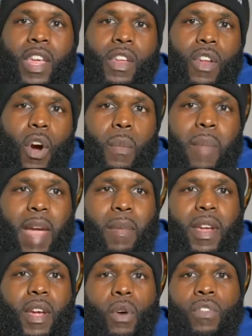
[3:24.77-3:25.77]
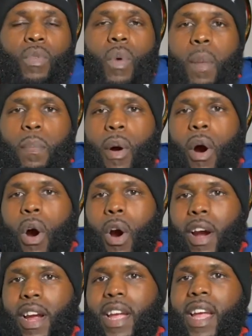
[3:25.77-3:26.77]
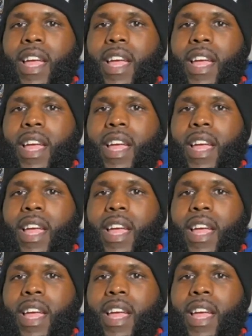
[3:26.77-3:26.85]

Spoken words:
You know, maybe go to a park.